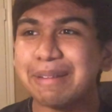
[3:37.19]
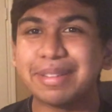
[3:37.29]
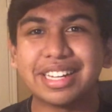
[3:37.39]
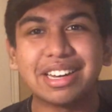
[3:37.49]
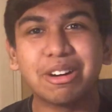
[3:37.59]
and
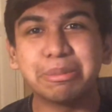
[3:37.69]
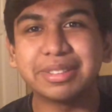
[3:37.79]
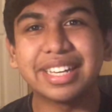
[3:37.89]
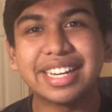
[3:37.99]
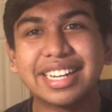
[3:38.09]
then hope you
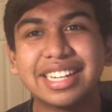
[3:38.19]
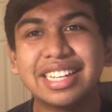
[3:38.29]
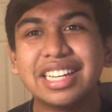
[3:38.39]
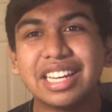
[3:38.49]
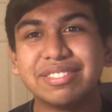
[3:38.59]
hit it
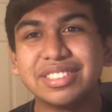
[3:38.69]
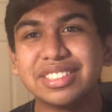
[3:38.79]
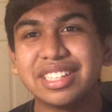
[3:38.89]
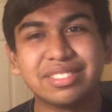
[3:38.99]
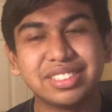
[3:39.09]
if
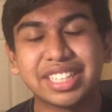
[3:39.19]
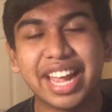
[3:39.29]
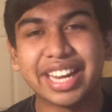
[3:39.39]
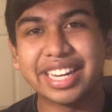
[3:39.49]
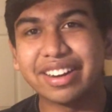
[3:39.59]
you
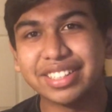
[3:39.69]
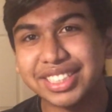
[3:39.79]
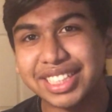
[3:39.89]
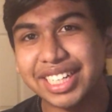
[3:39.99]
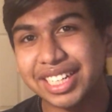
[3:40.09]
can't
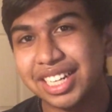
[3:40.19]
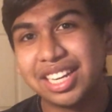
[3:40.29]
guarantee it.